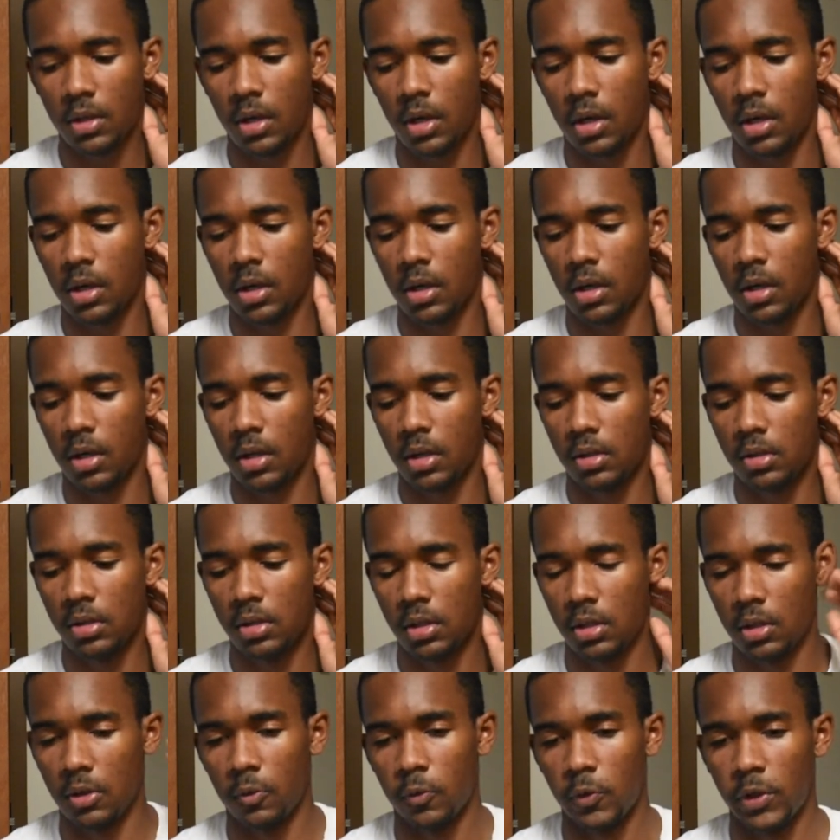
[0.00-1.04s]
are, you
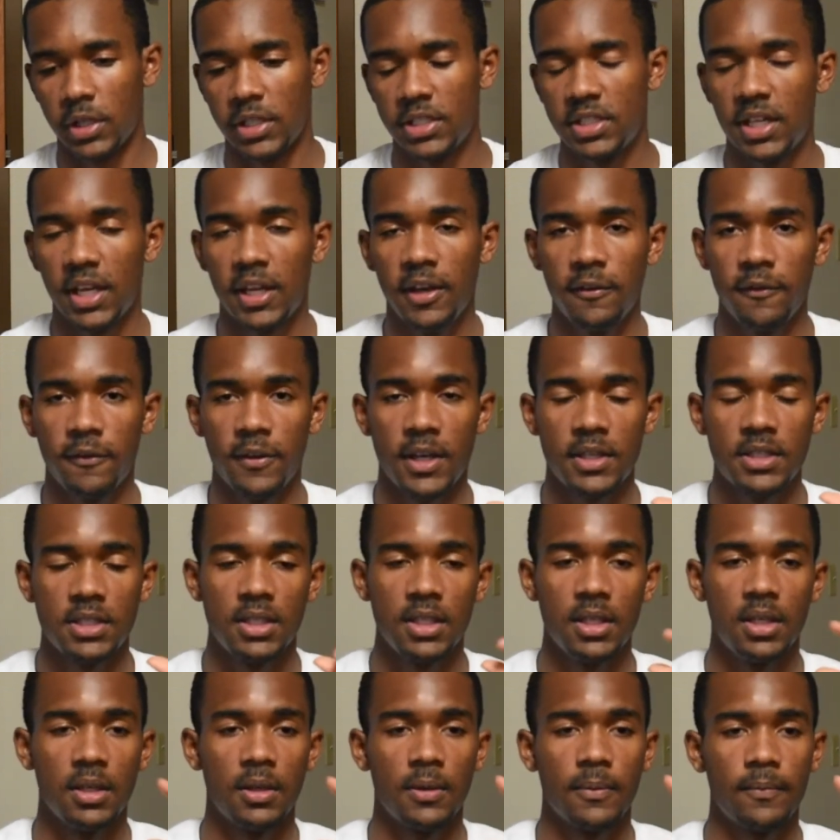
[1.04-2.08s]
know, real estate
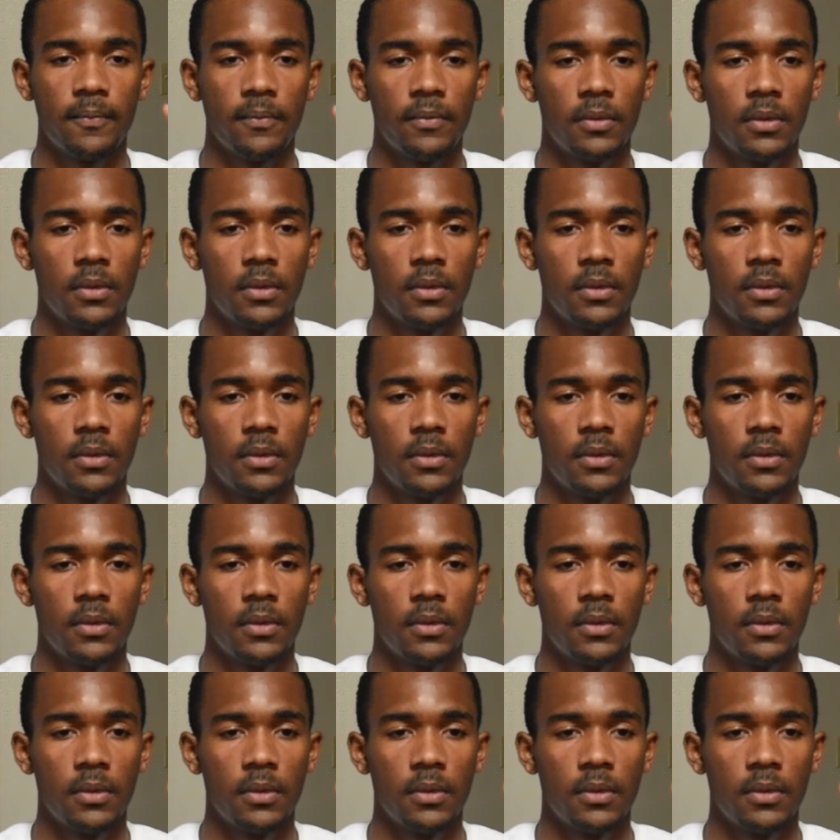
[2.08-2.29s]
investing,